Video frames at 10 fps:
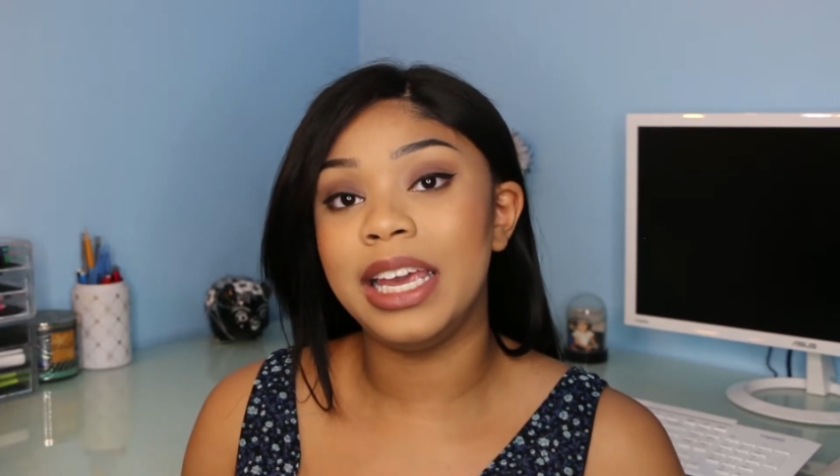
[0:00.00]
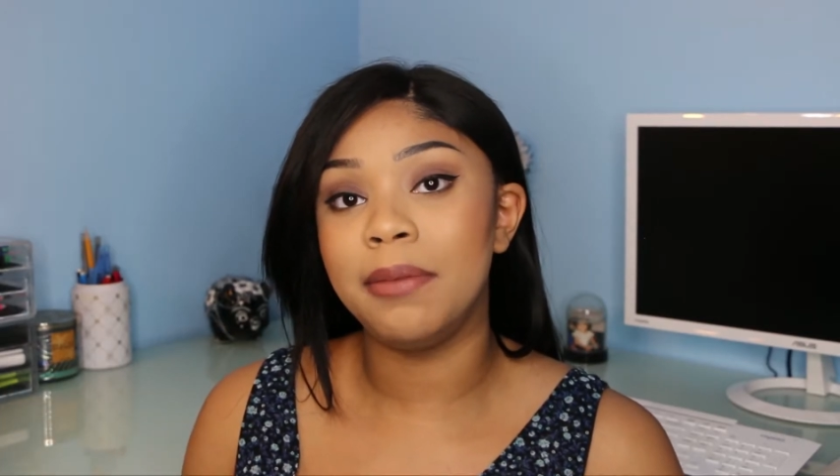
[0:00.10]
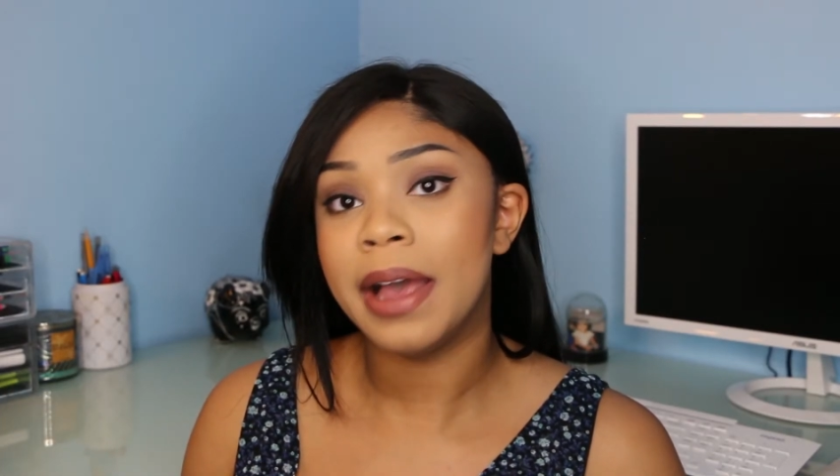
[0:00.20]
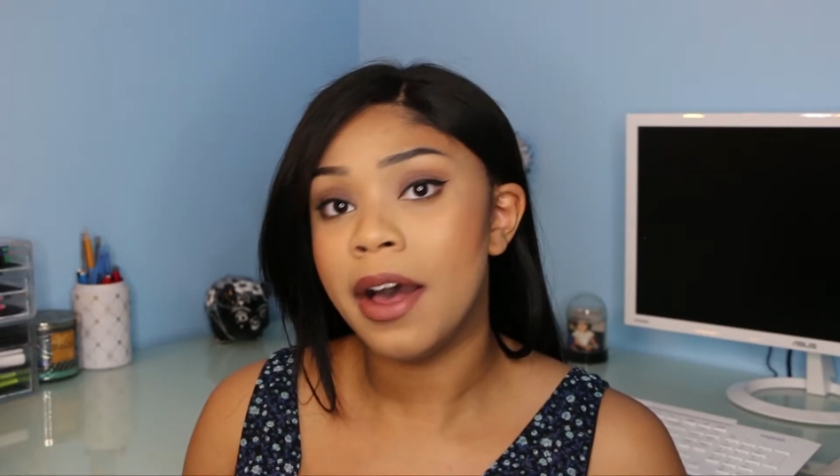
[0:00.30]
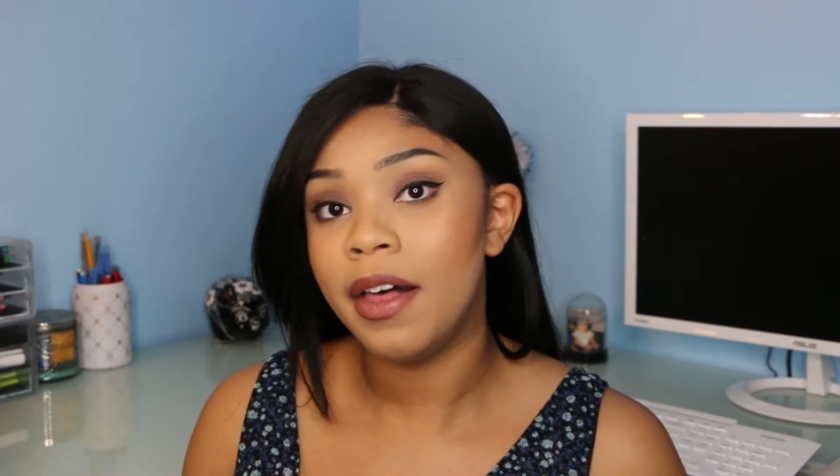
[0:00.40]

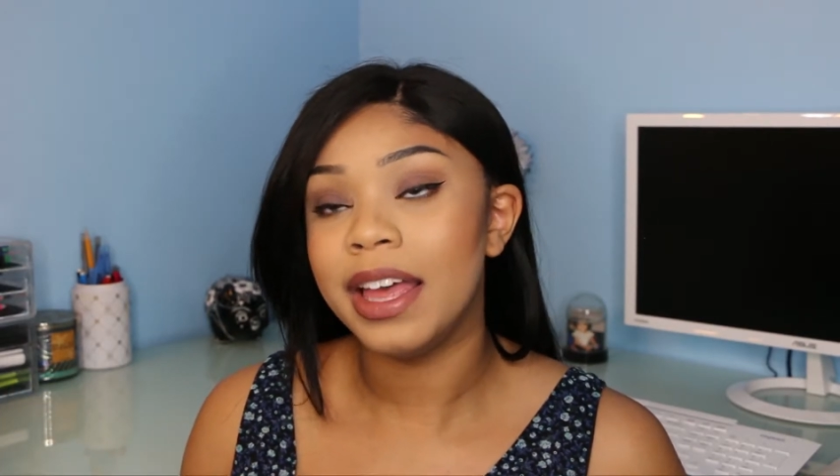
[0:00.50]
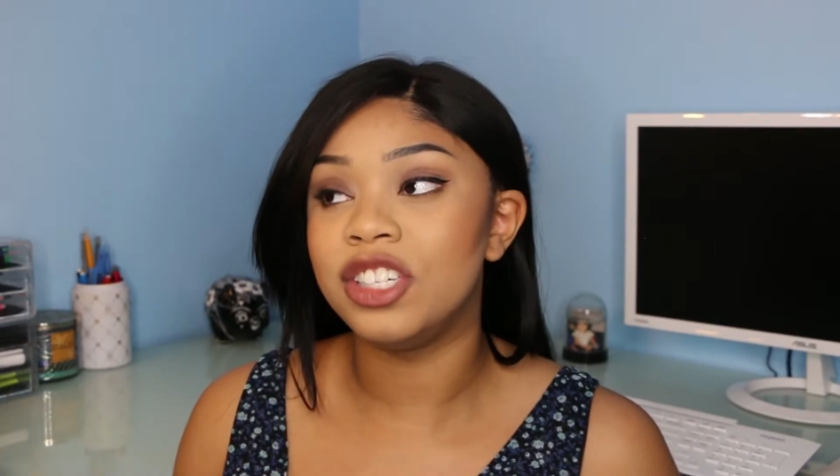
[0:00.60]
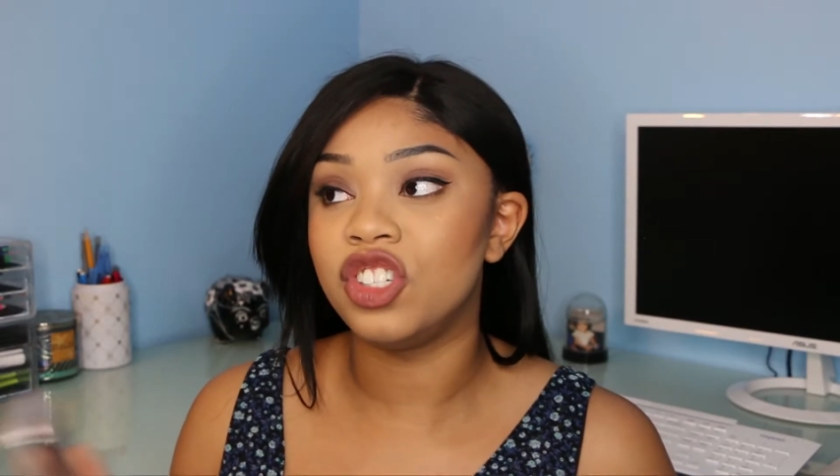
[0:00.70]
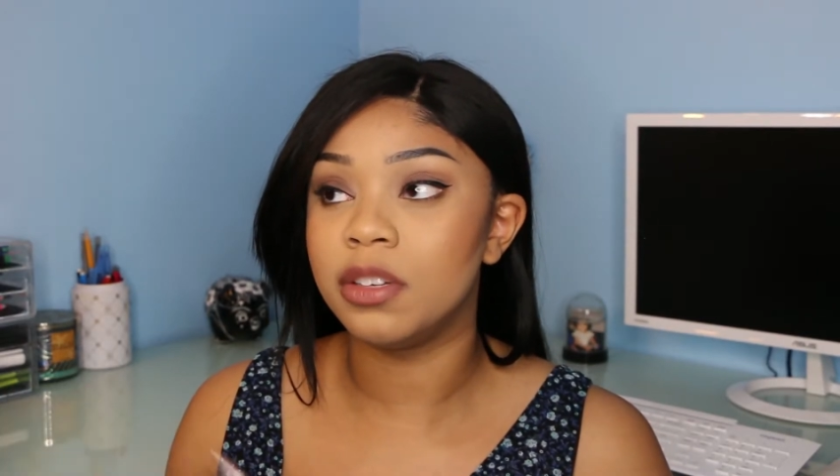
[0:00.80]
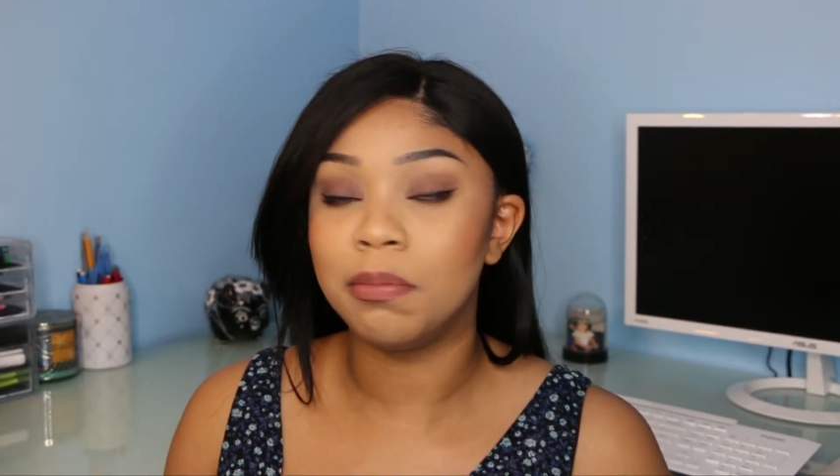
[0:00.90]
email
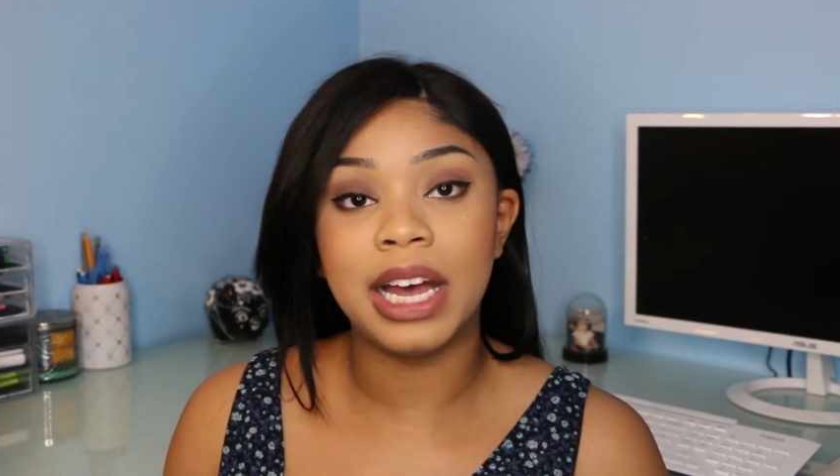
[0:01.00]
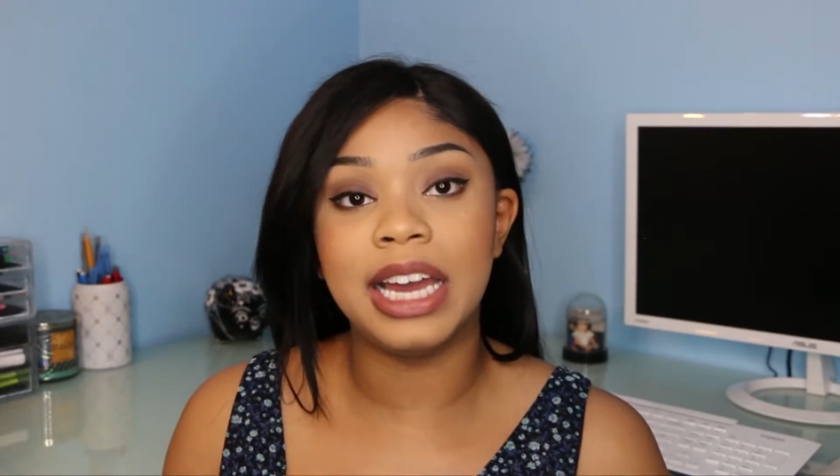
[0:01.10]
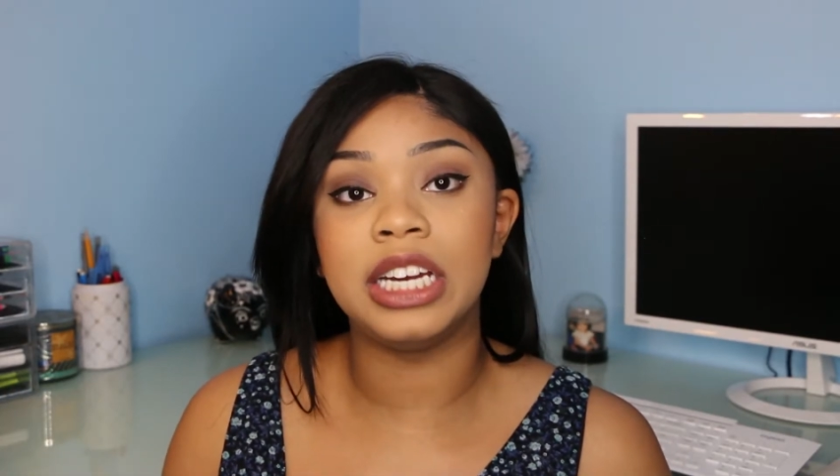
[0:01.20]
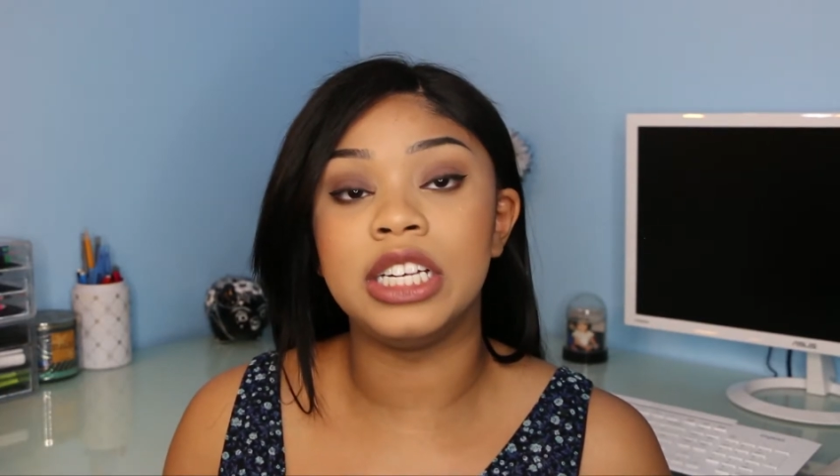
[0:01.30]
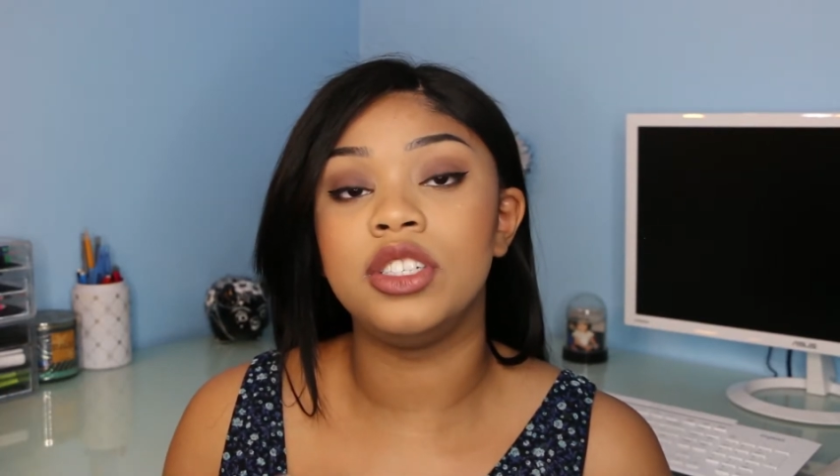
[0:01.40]
and just
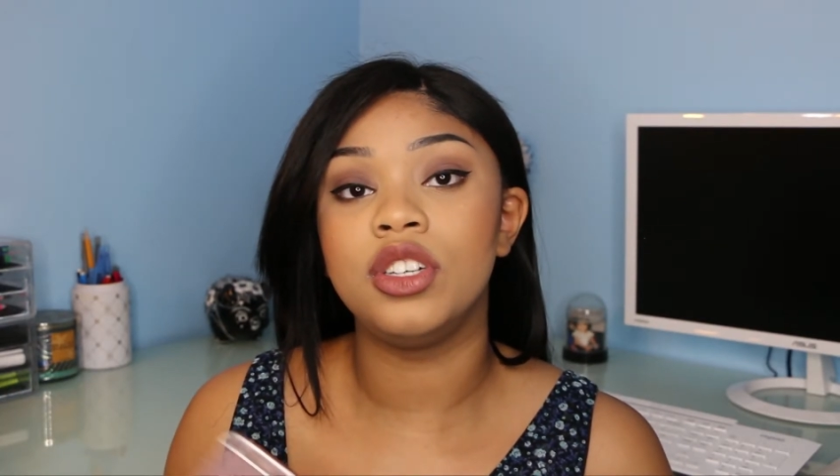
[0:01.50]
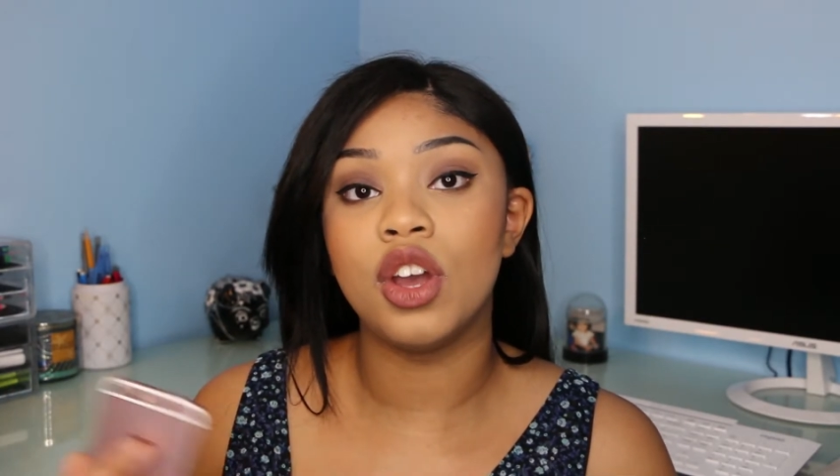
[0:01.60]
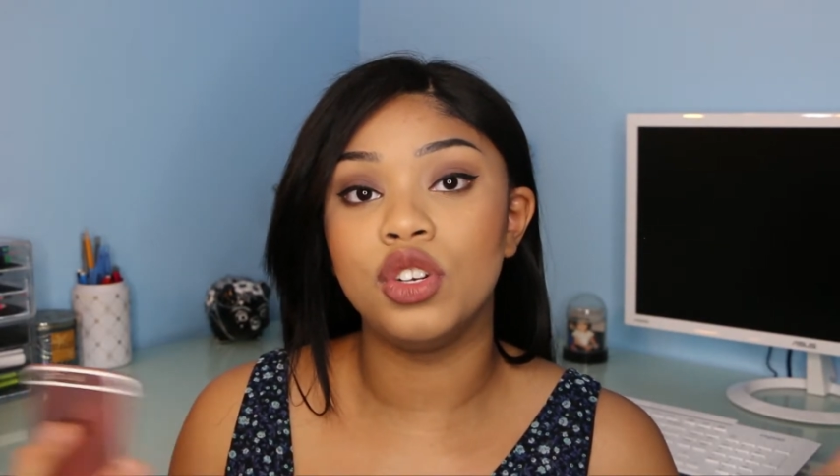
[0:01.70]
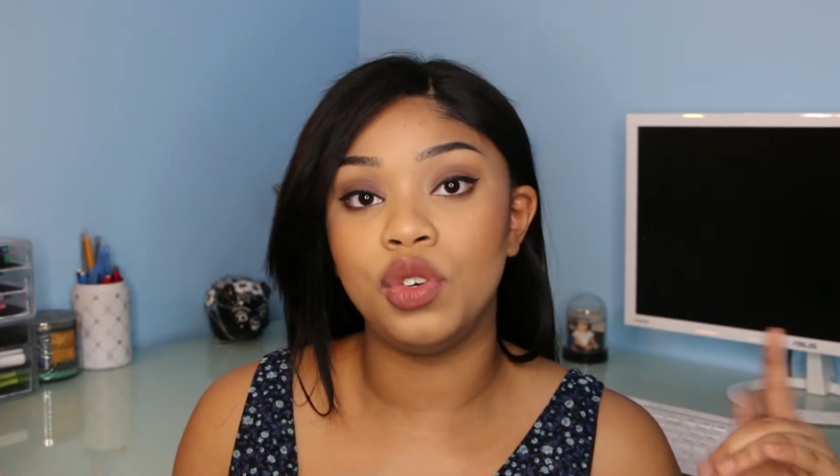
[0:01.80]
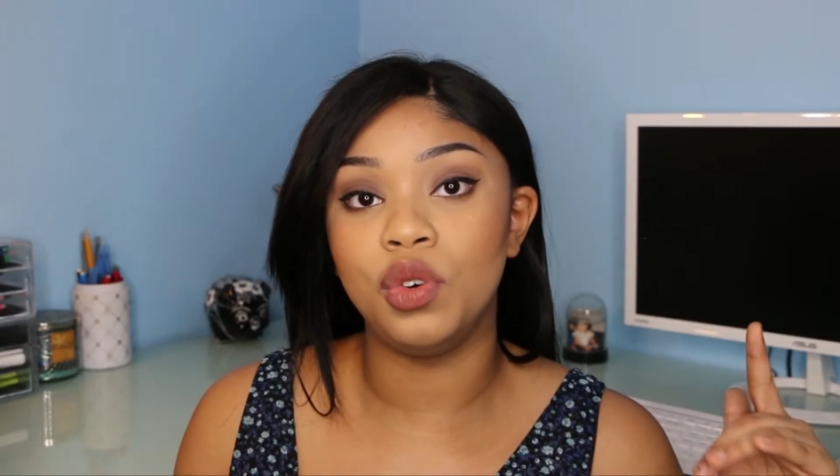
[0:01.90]
applied it
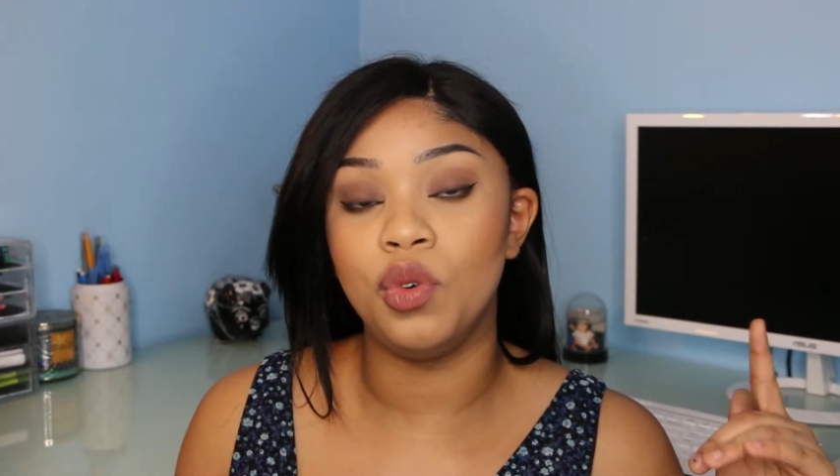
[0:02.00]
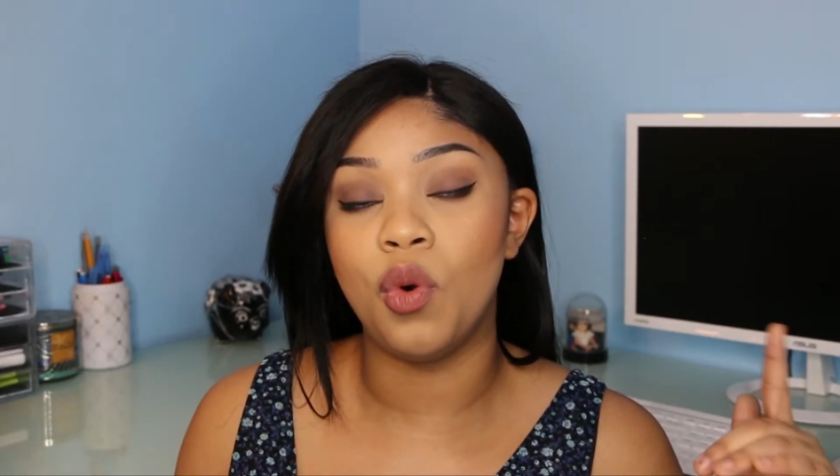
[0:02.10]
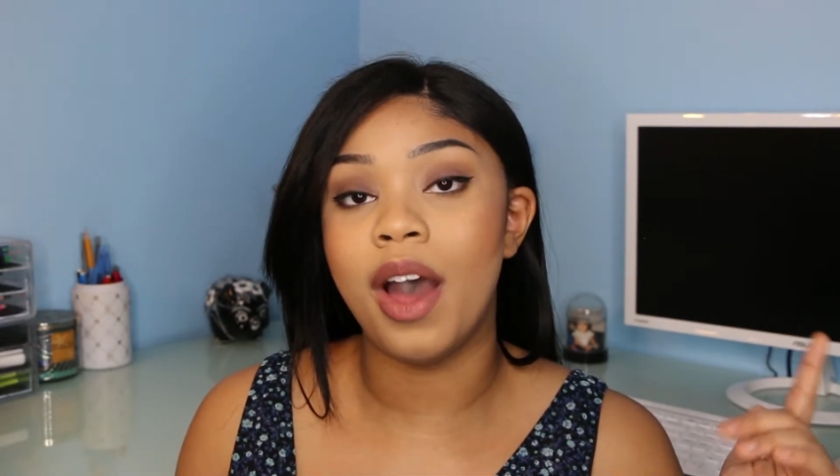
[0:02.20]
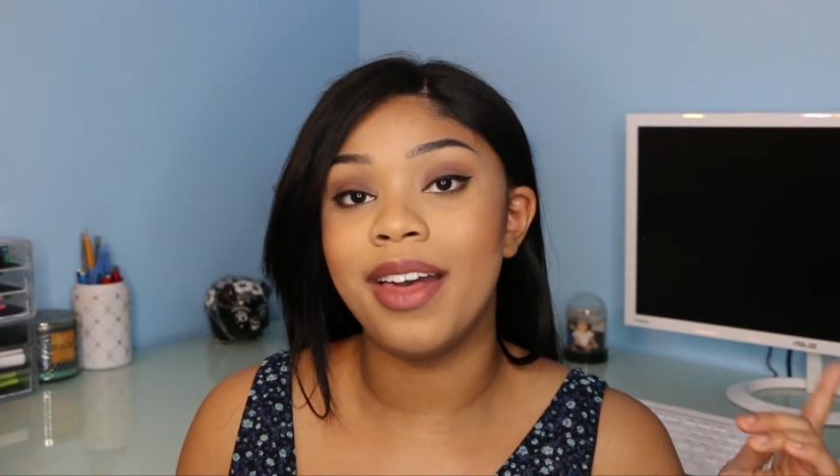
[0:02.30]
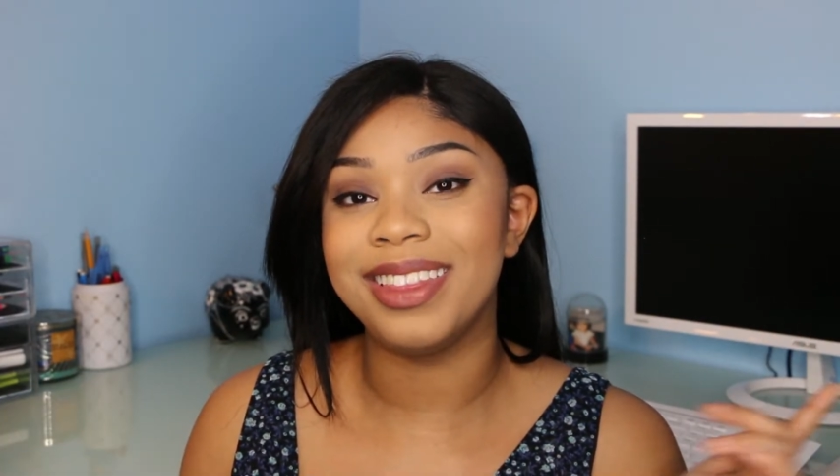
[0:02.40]

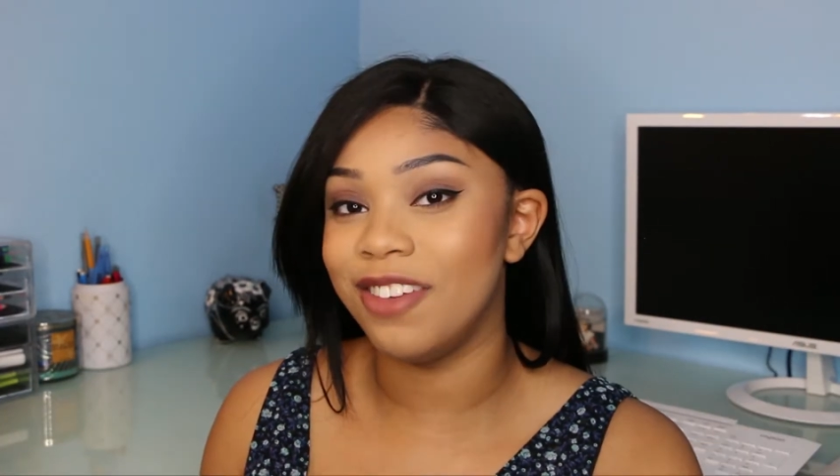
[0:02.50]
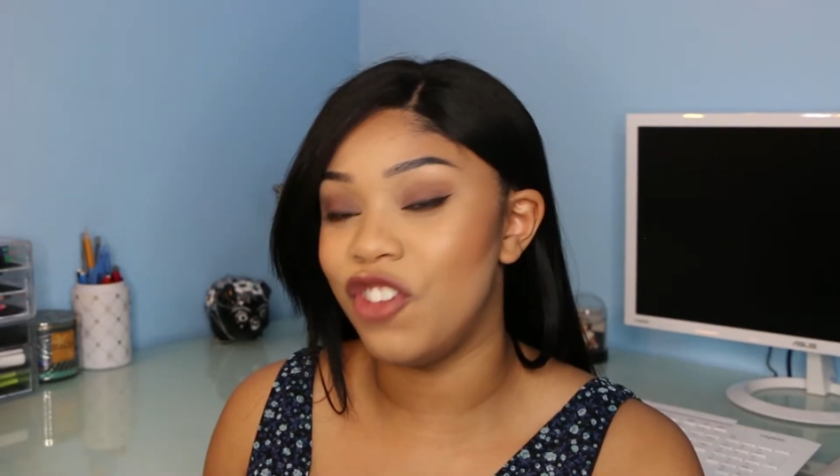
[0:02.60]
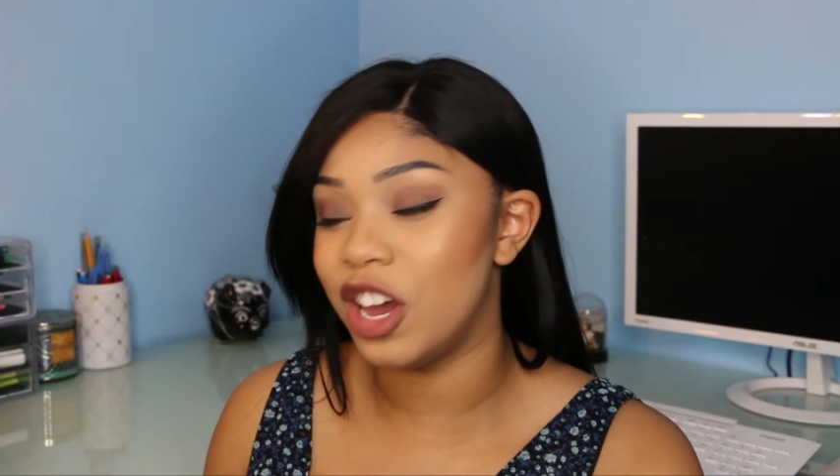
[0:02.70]
to the